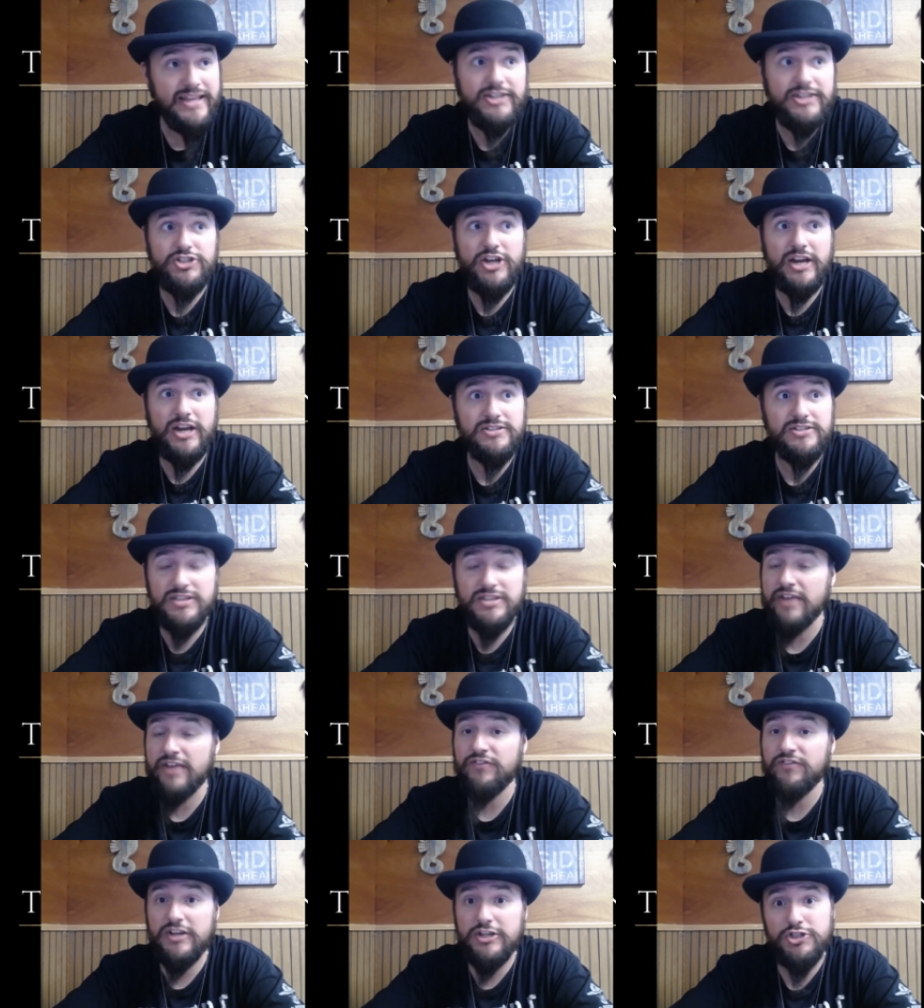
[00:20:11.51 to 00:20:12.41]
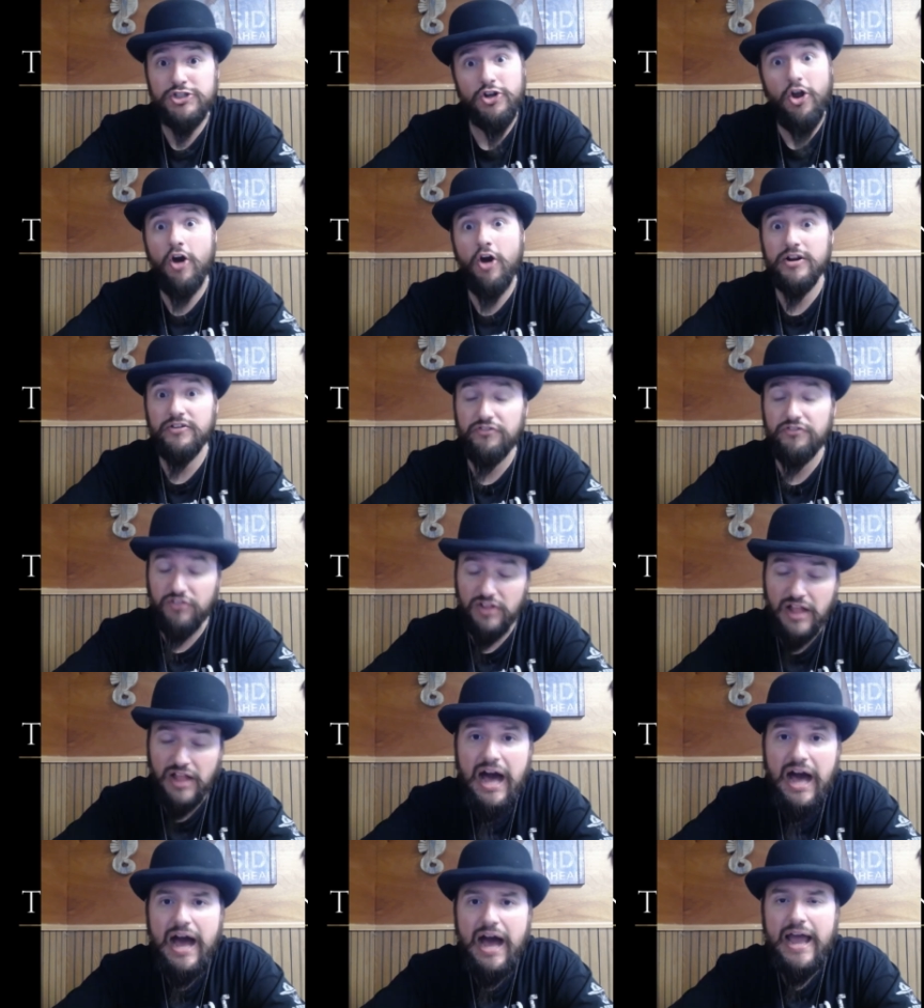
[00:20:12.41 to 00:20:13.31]
they change the definition on a
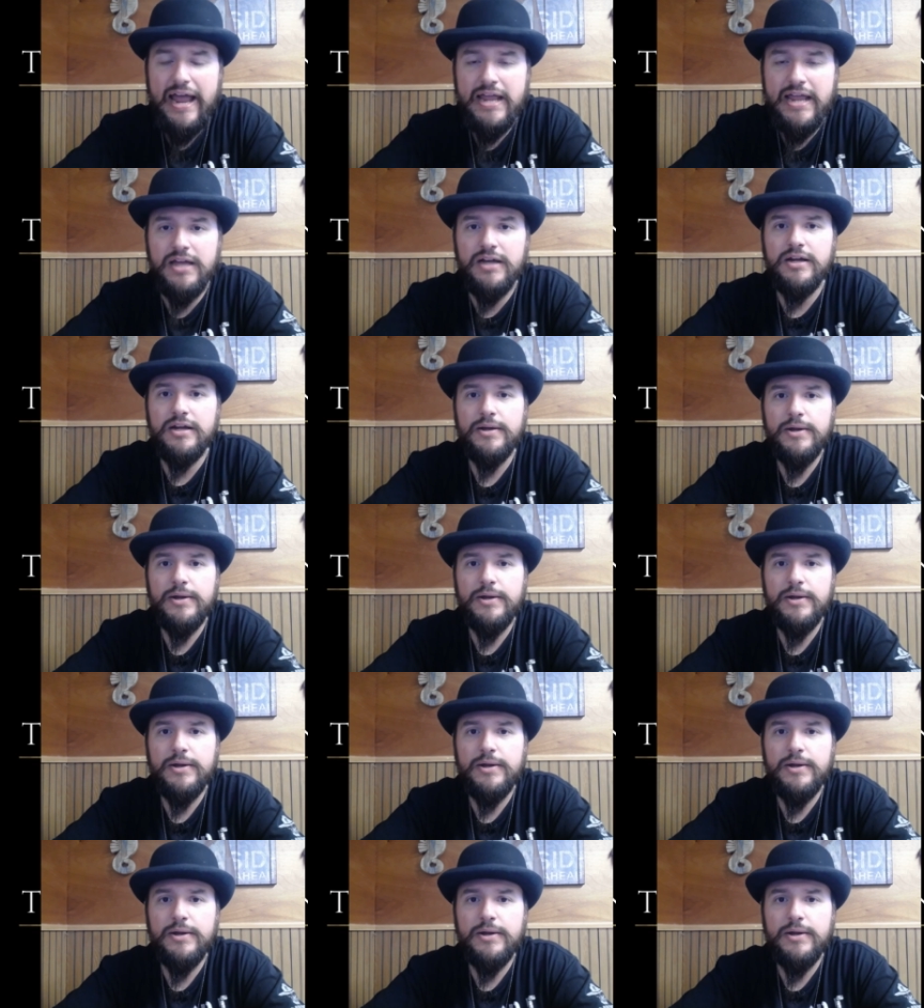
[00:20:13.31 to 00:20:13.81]
fly,